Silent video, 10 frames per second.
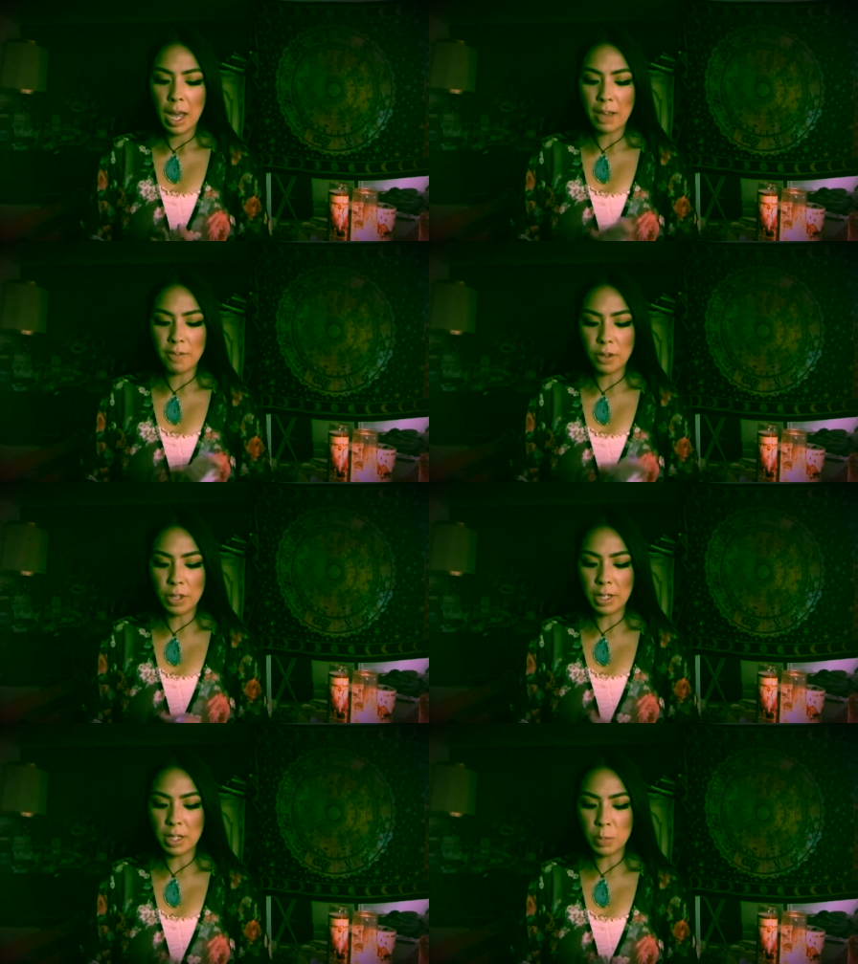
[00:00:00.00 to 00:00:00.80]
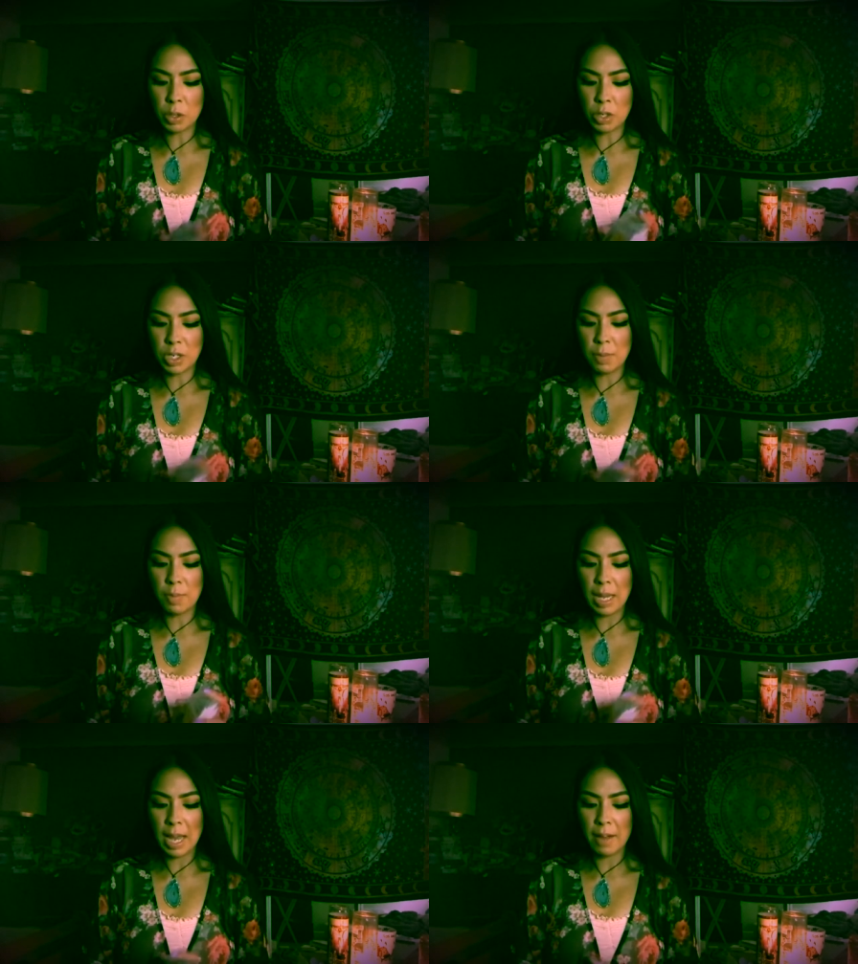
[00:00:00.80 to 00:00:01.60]
I feel that this person
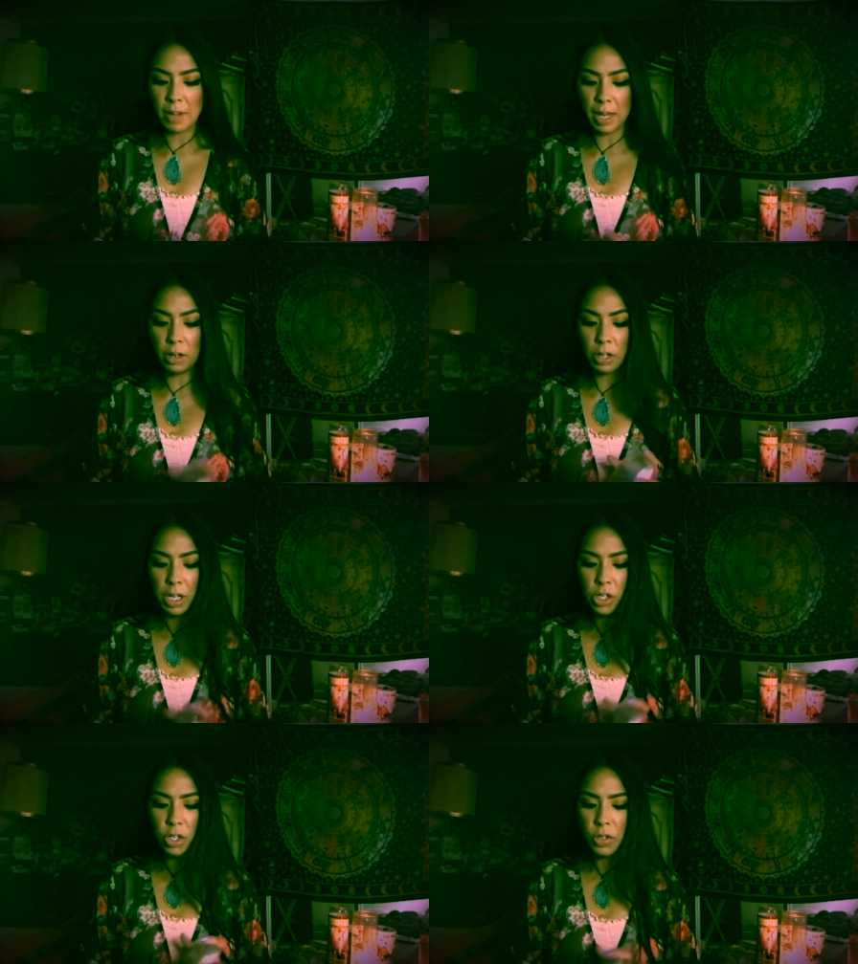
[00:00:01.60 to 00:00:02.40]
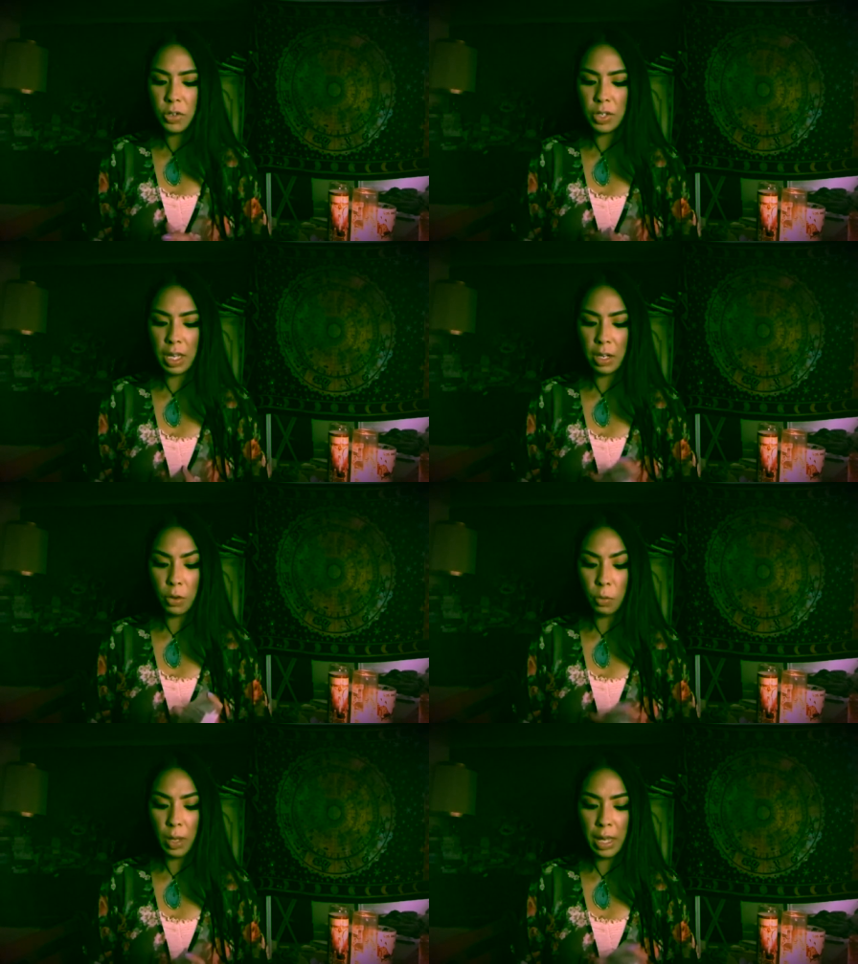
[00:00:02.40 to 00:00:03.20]
may have anger issues that
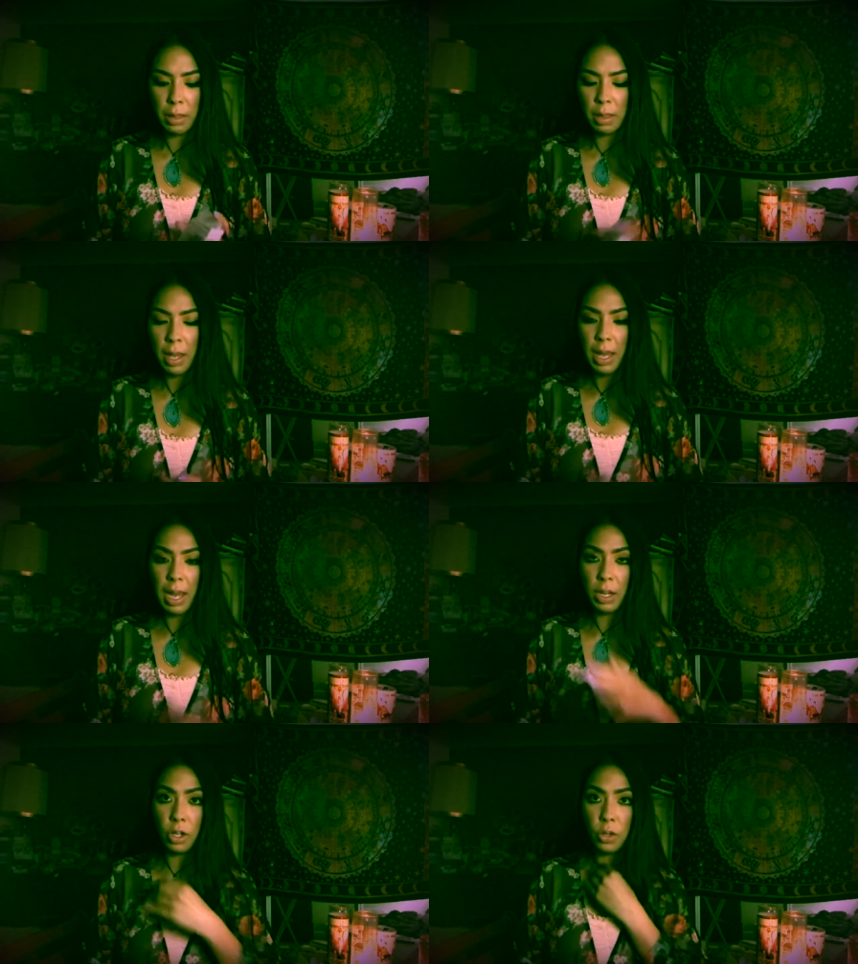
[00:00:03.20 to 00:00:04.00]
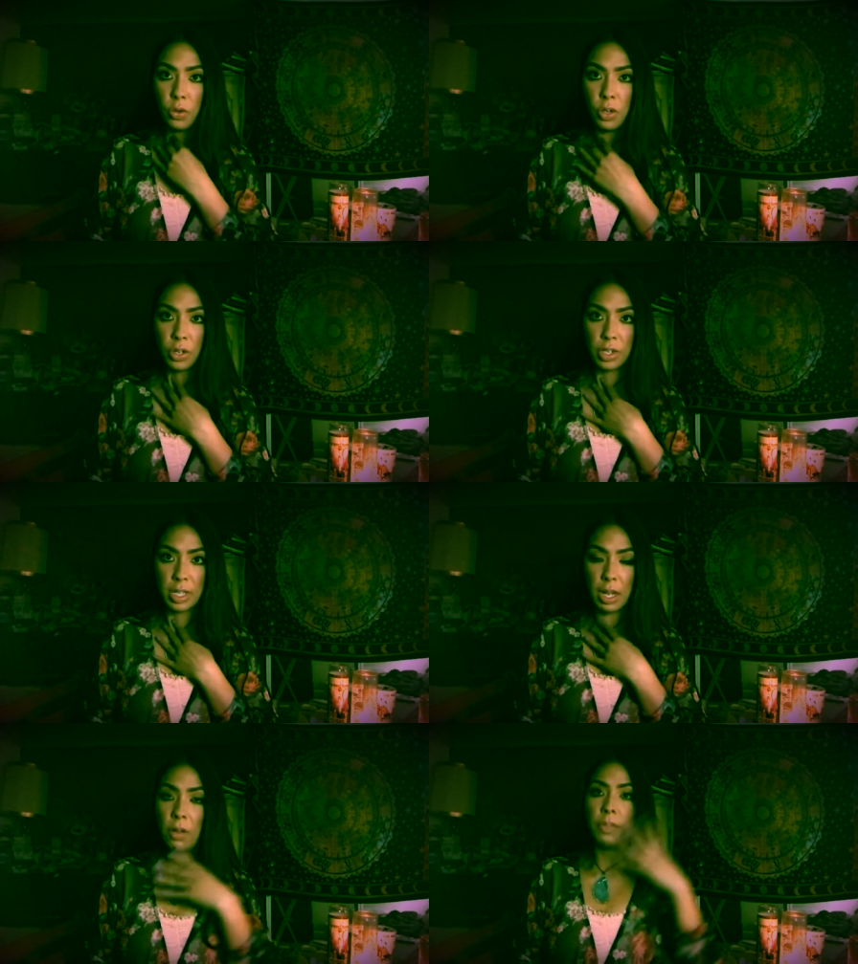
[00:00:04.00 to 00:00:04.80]
you're with and you
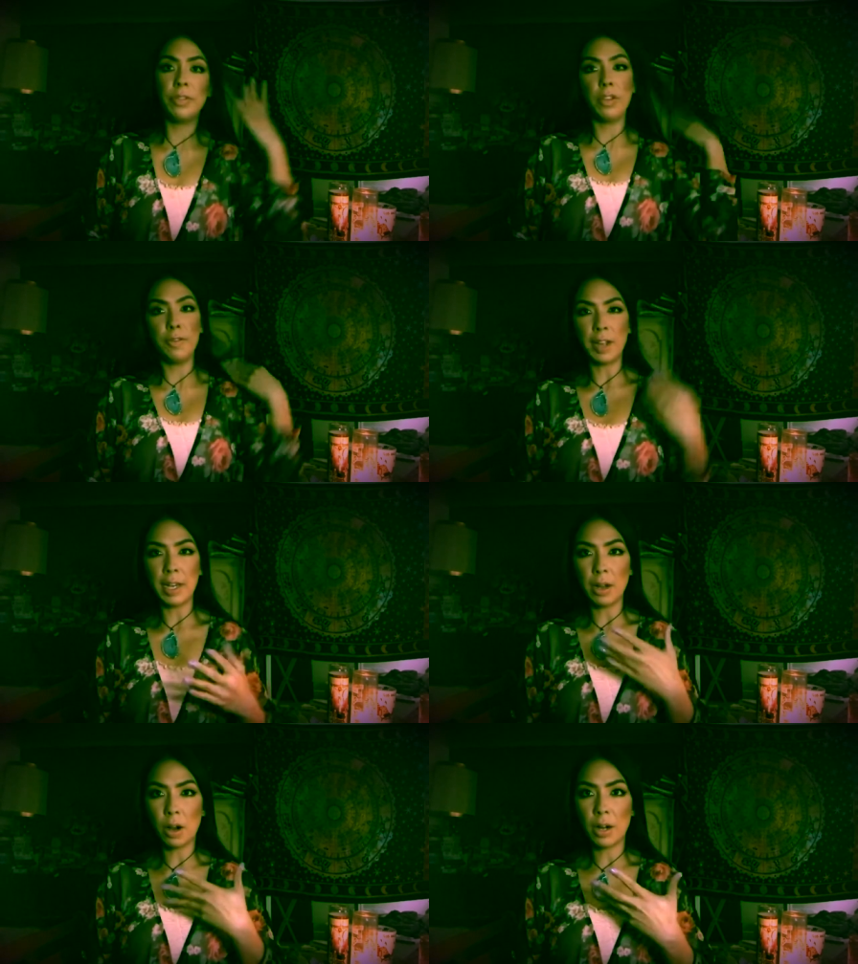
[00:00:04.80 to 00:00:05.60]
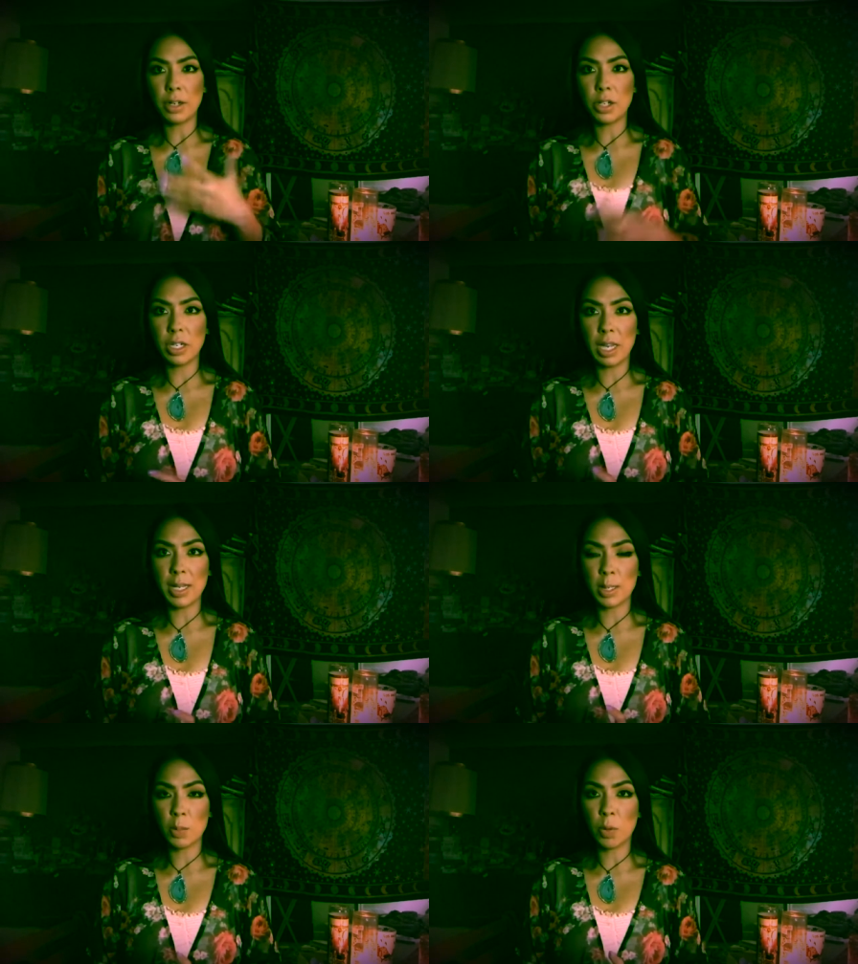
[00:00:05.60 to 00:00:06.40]
yourself, you find it hard to
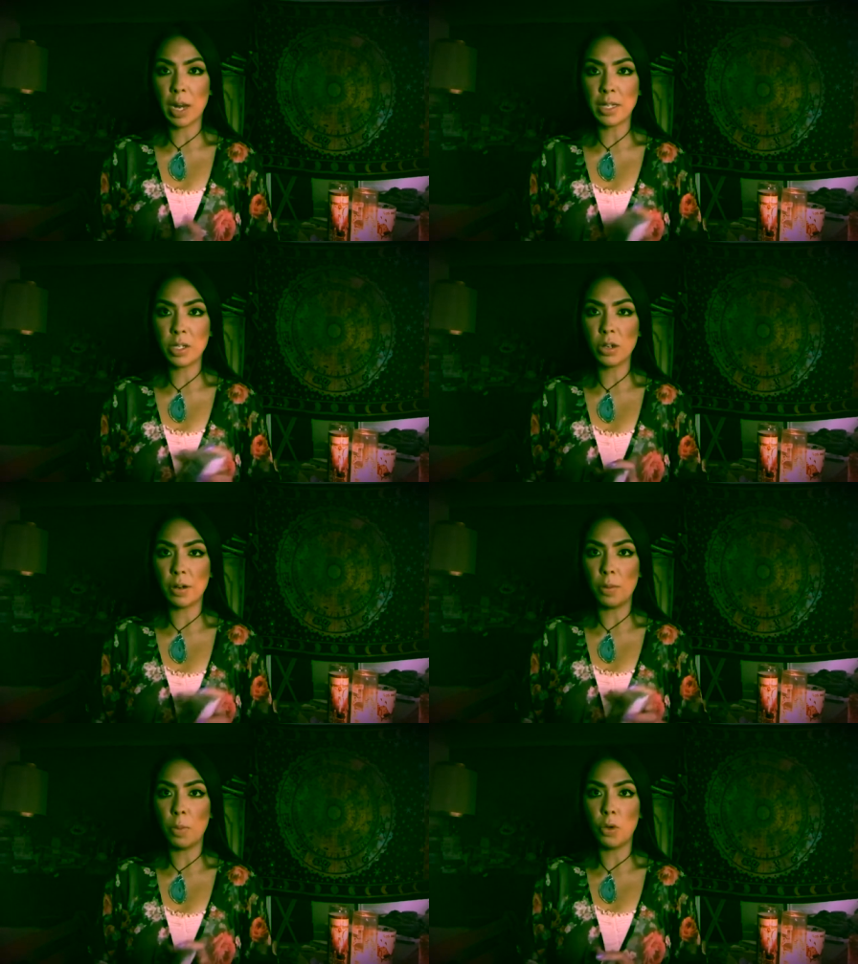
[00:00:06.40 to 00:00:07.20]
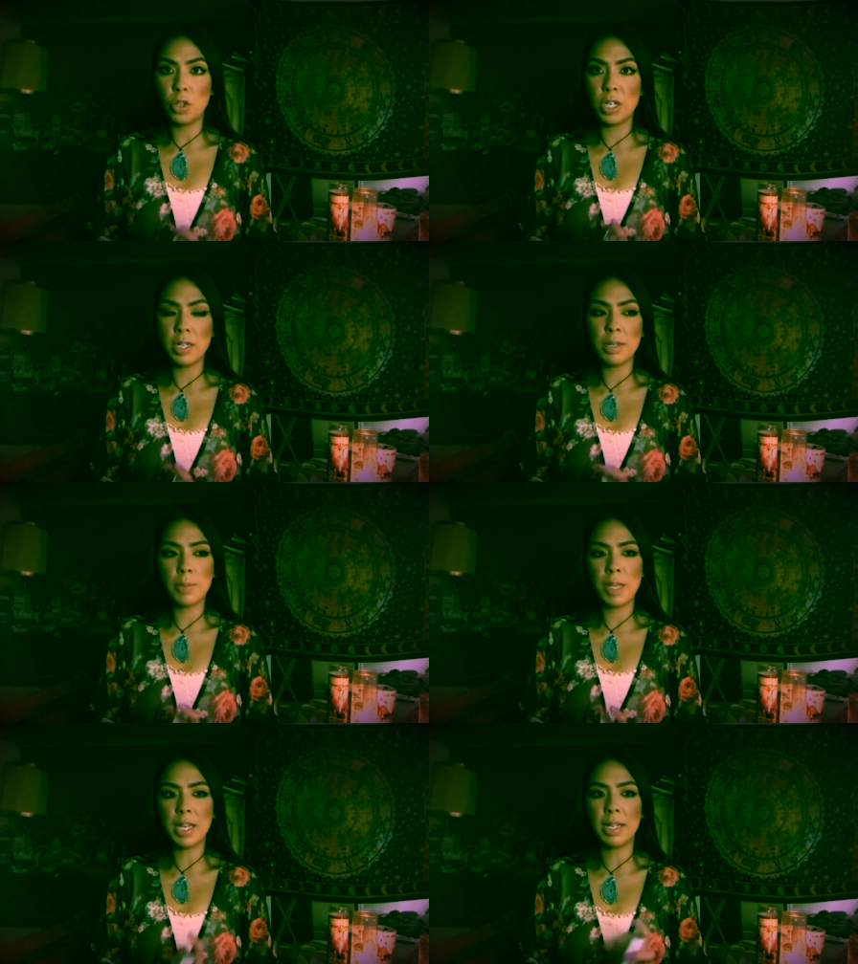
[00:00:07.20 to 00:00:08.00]
express your emotions
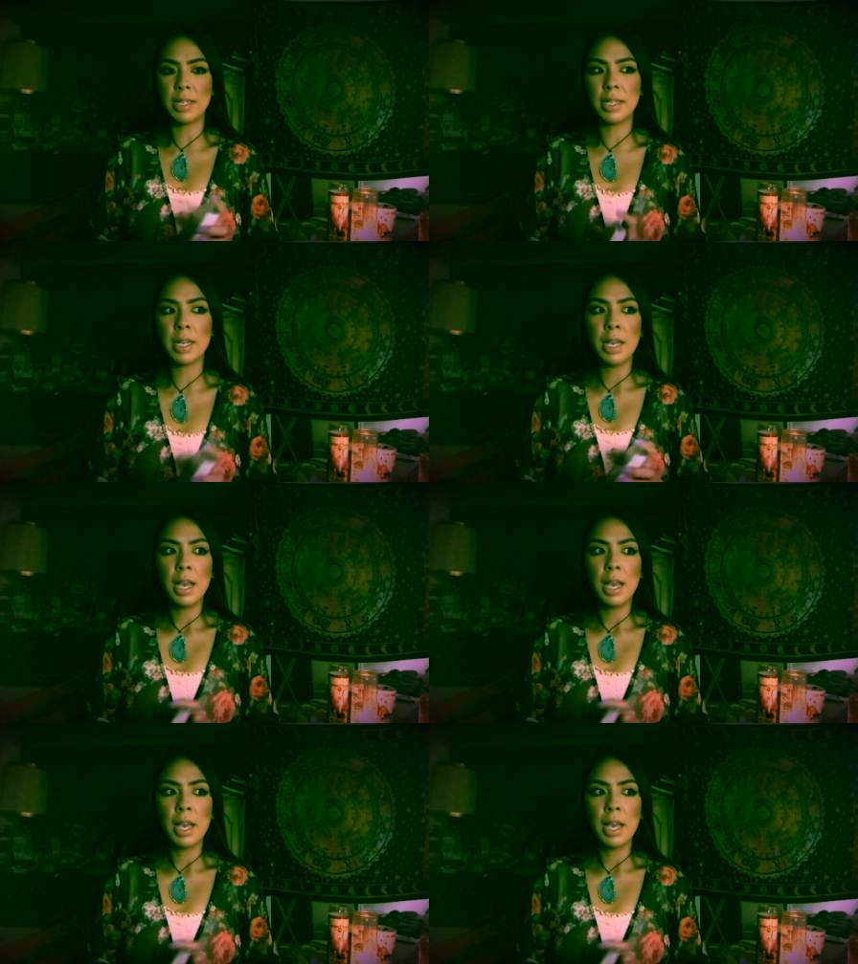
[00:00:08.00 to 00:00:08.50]
because